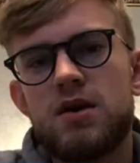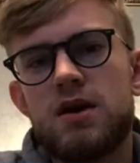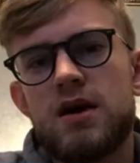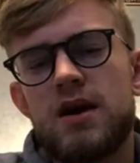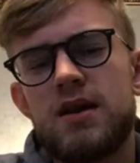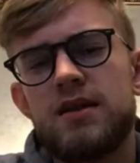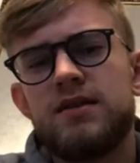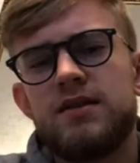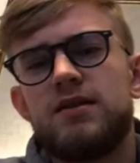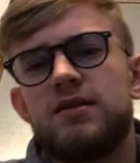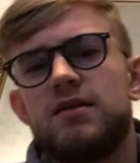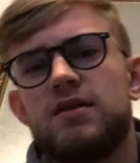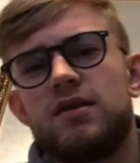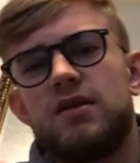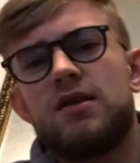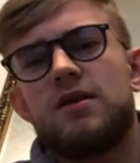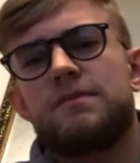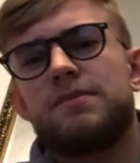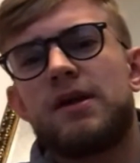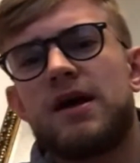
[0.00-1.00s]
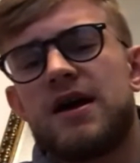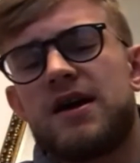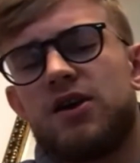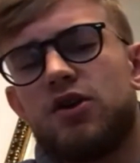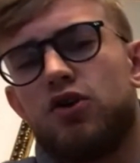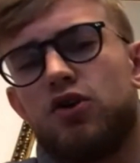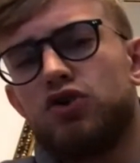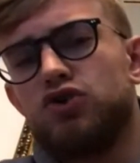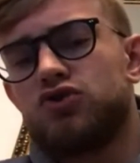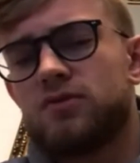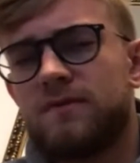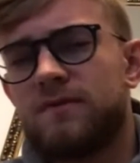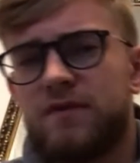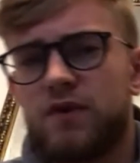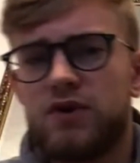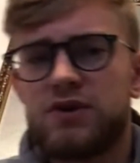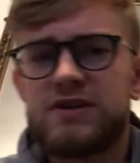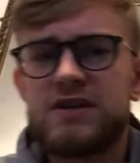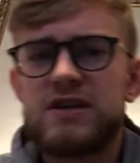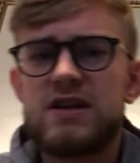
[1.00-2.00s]
And you played
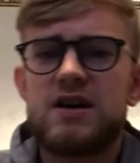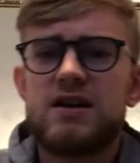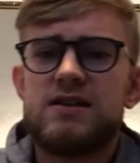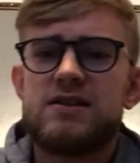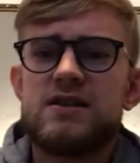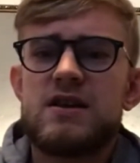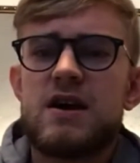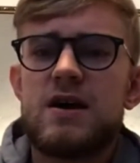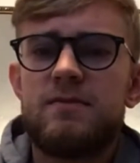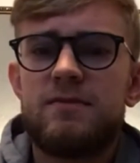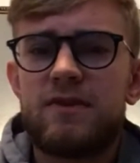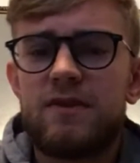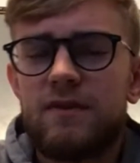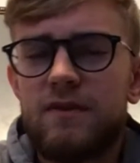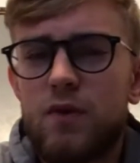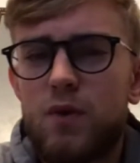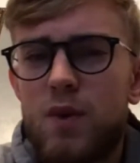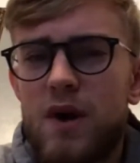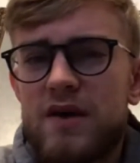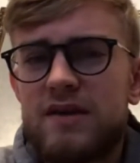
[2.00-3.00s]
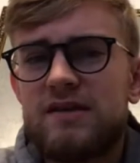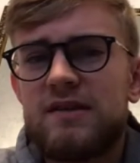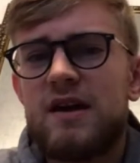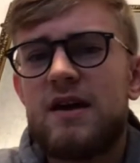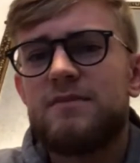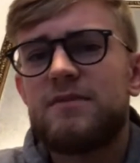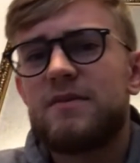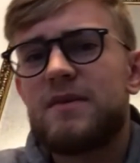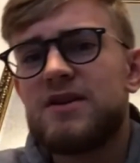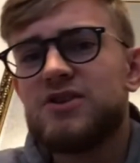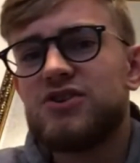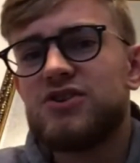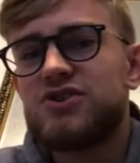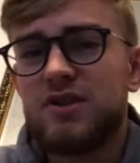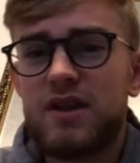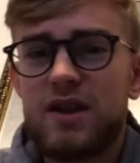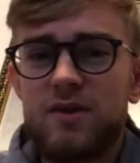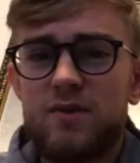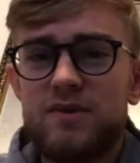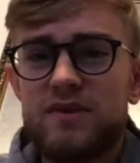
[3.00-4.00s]
149 times for West Ham. You
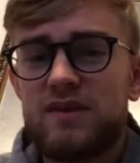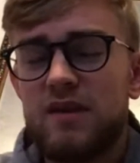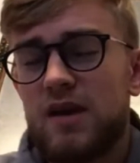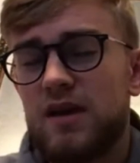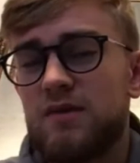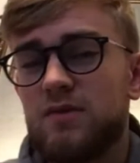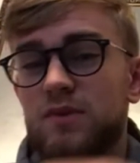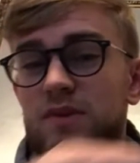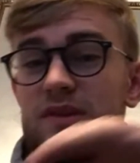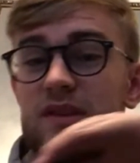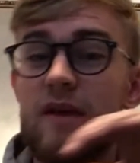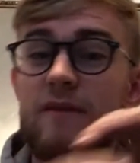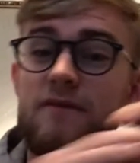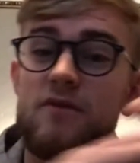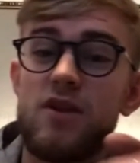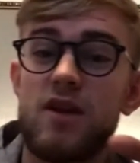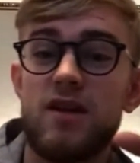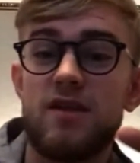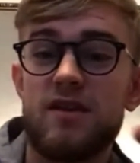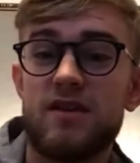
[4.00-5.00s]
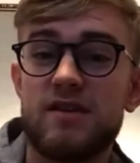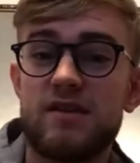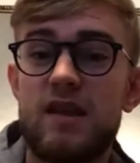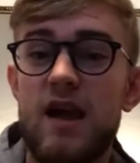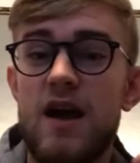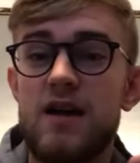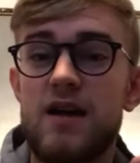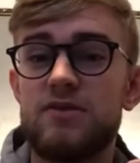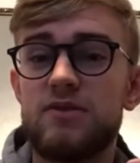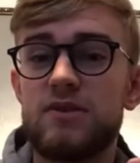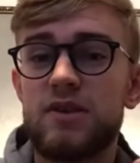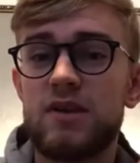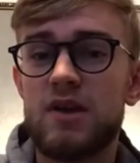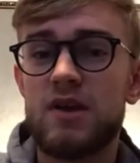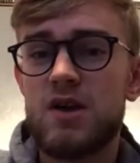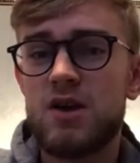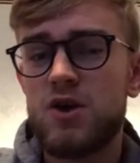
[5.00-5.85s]
mentioned that it was different in the stands.